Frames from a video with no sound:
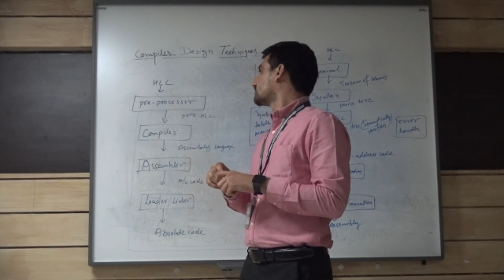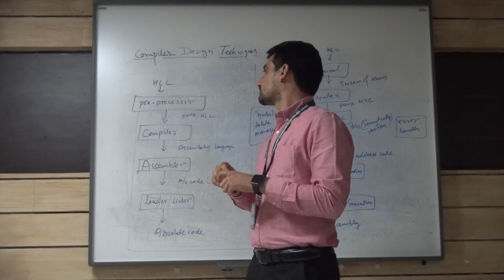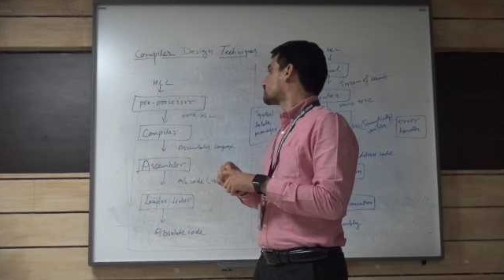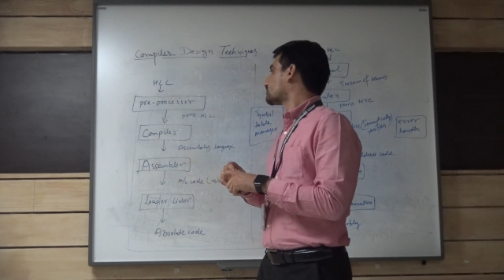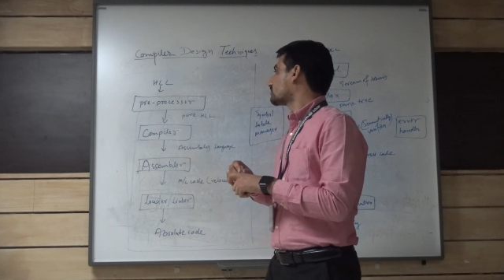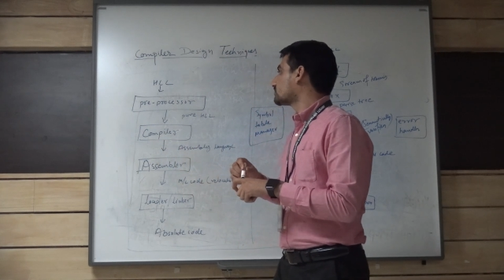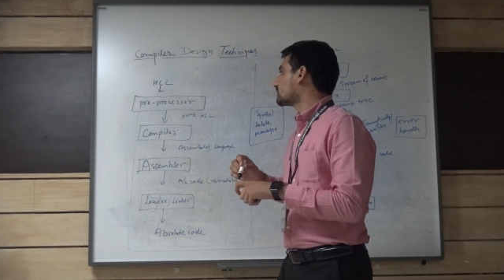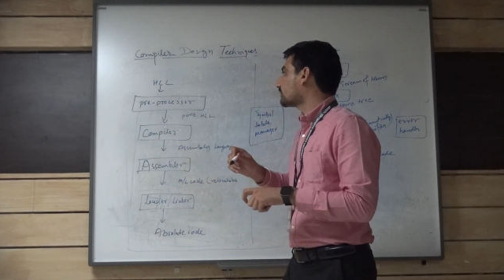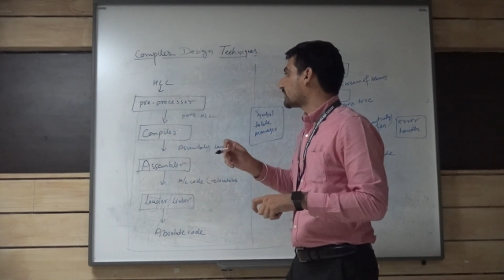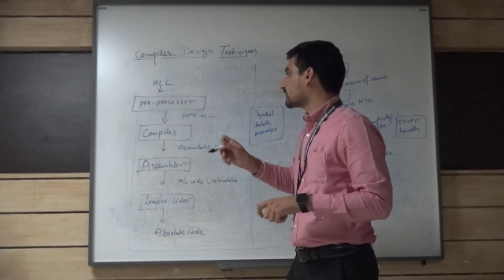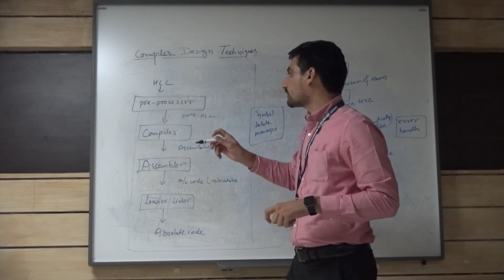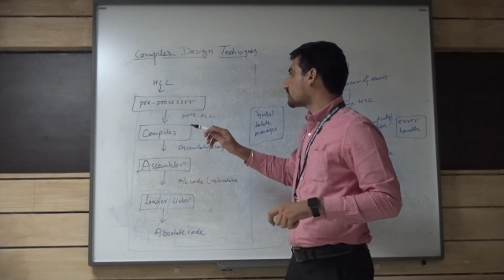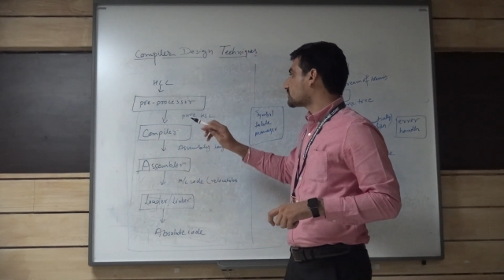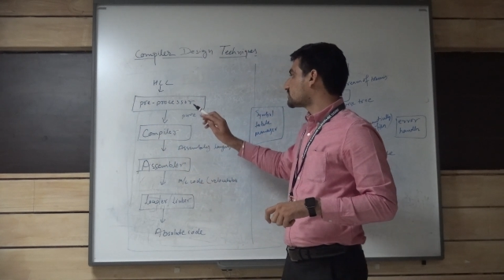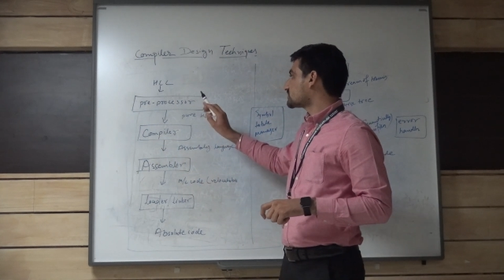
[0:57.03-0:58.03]
So the
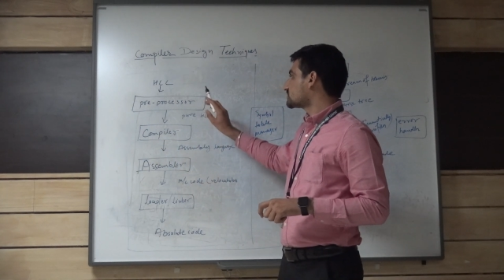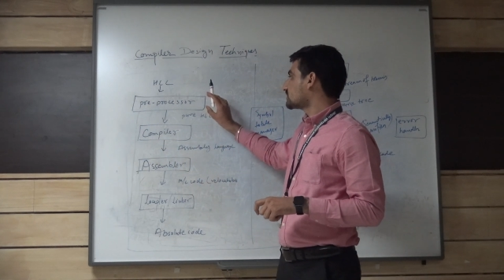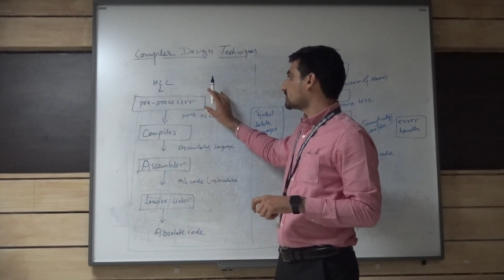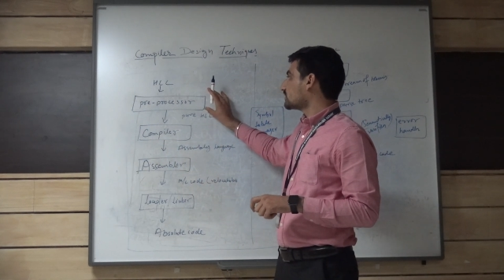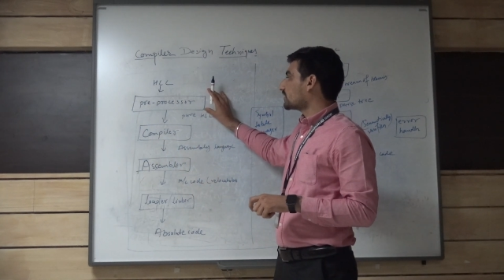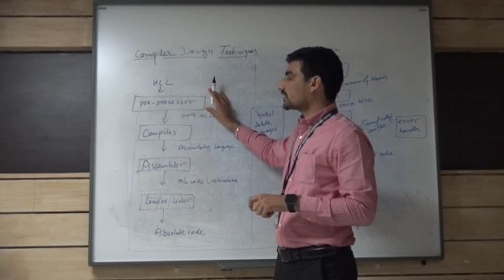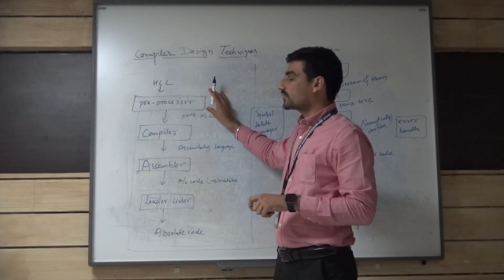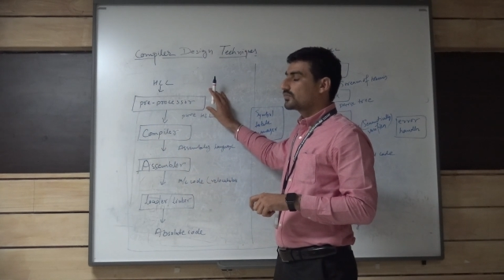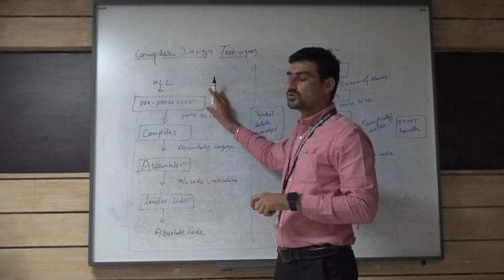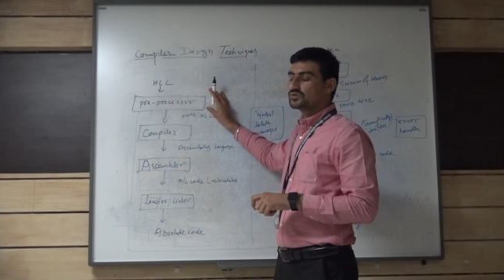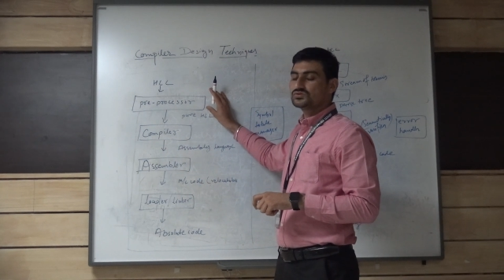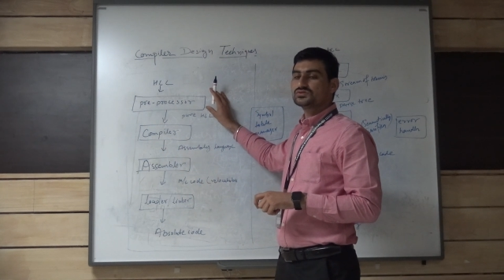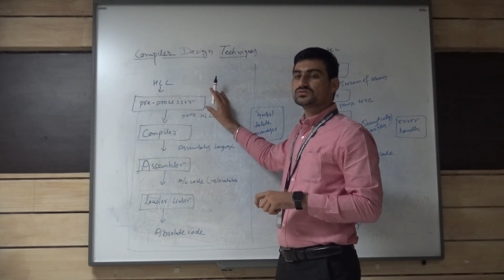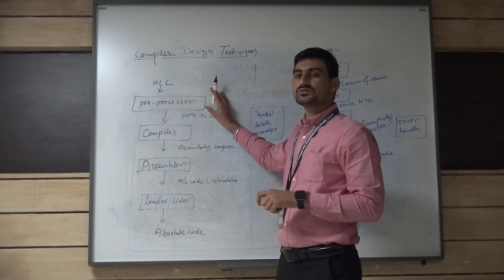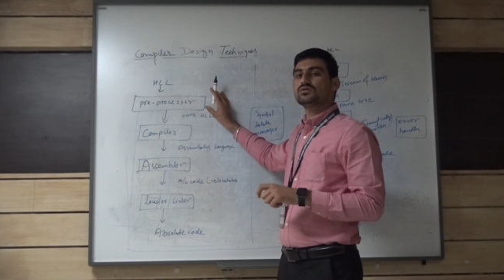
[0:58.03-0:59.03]
preprocessor removes